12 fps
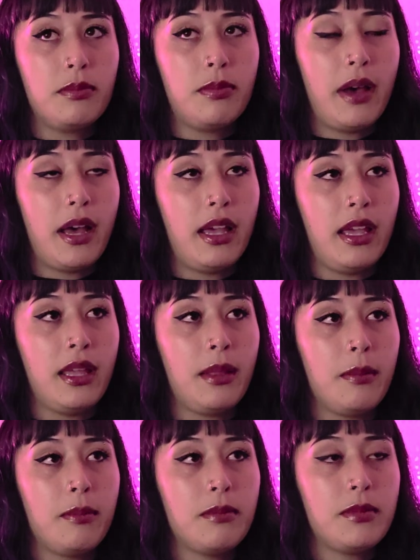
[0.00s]
But
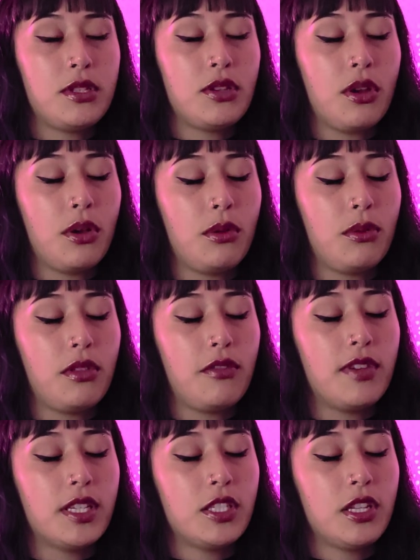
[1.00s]
so the
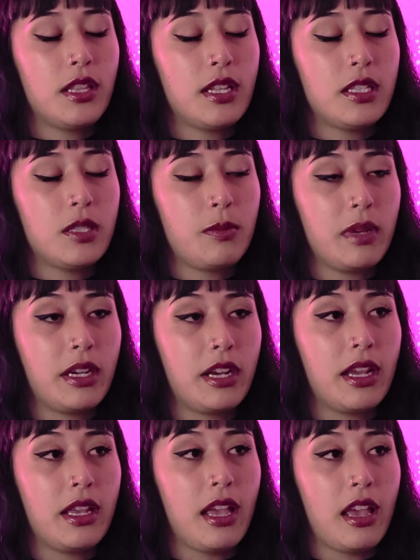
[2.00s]
vision that
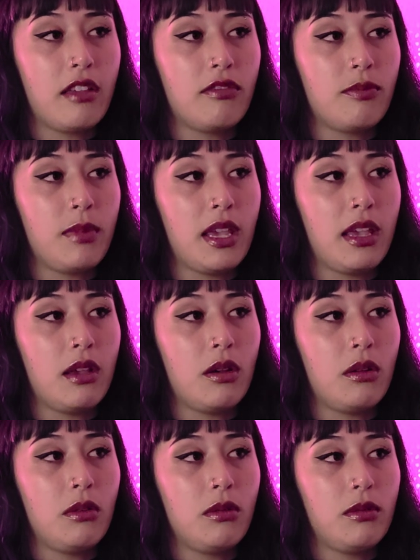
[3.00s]
spirit gave me,
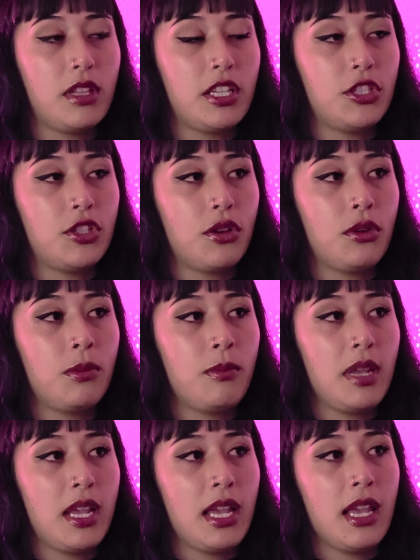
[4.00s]
they showed
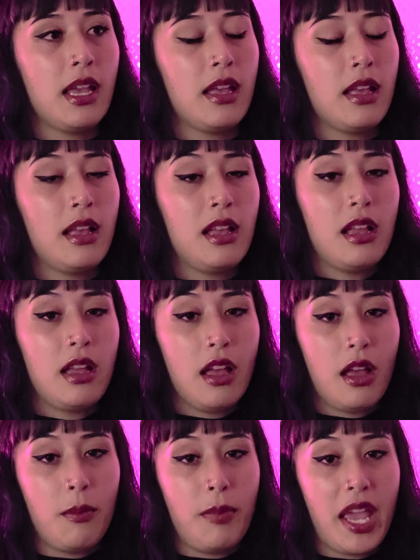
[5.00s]
me
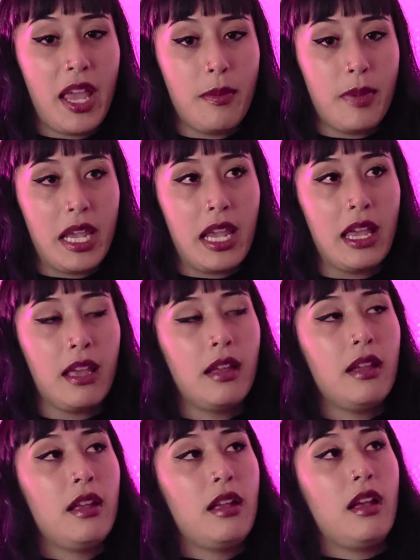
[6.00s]
a baby,
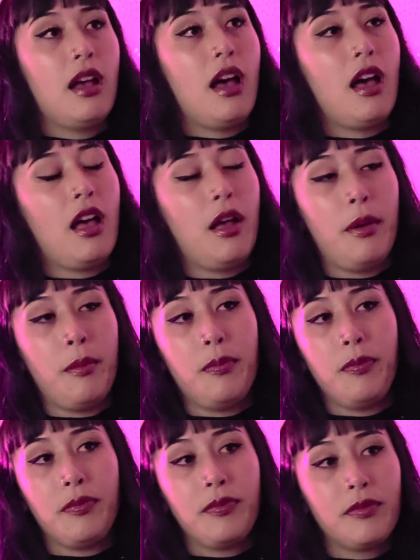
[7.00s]

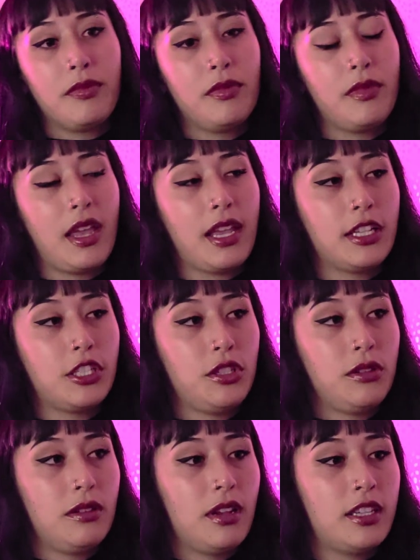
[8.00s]
um, like
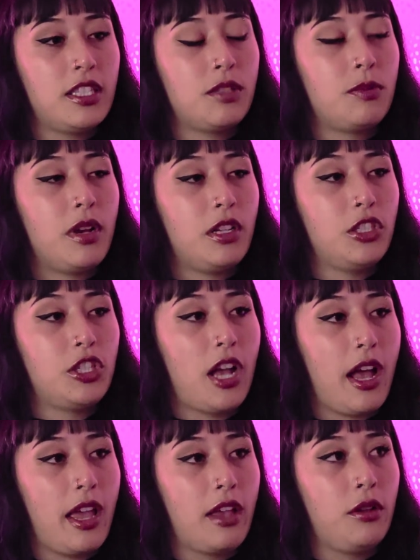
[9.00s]
a small
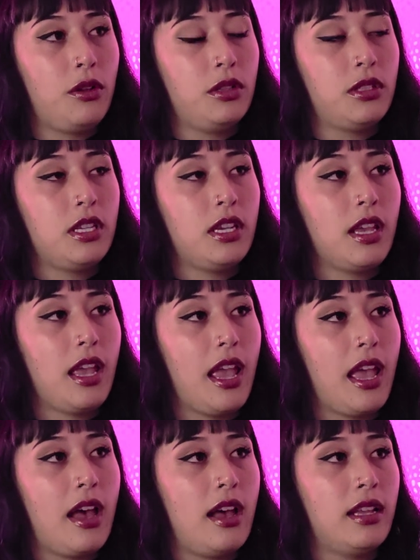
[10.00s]
child,
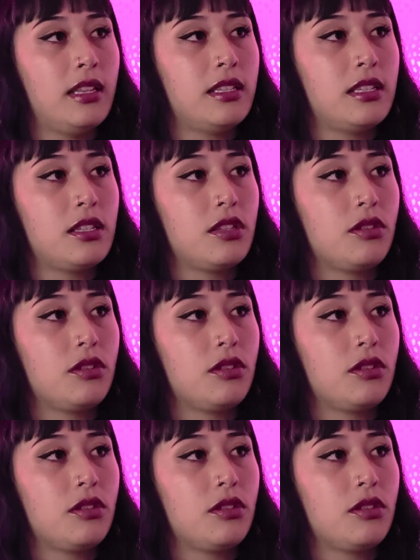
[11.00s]
and